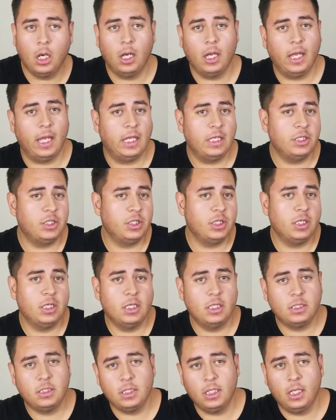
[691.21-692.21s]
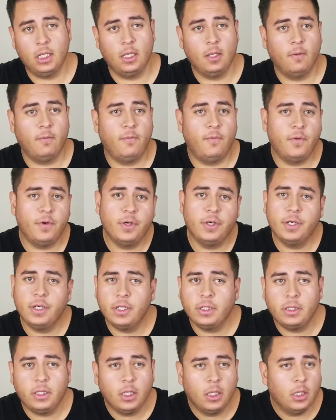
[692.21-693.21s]
Inches in a
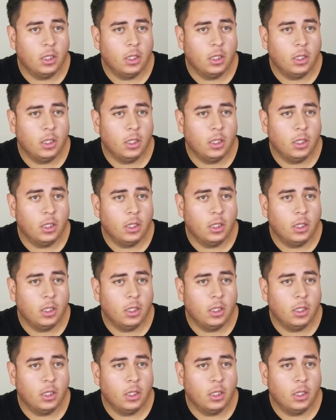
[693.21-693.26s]
foot,